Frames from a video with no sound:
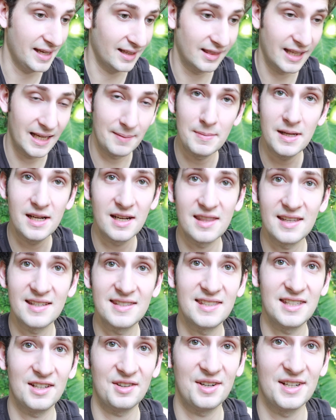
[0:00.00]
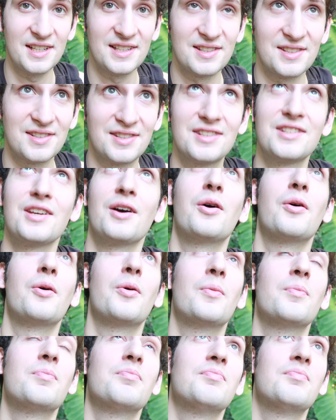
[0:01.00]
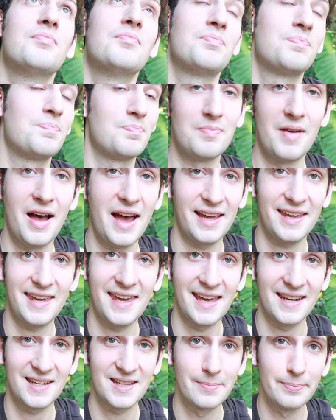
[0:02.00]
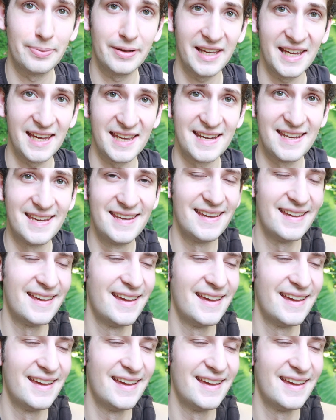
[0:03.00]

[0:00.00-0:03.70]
it led me to this series, so I can't complain.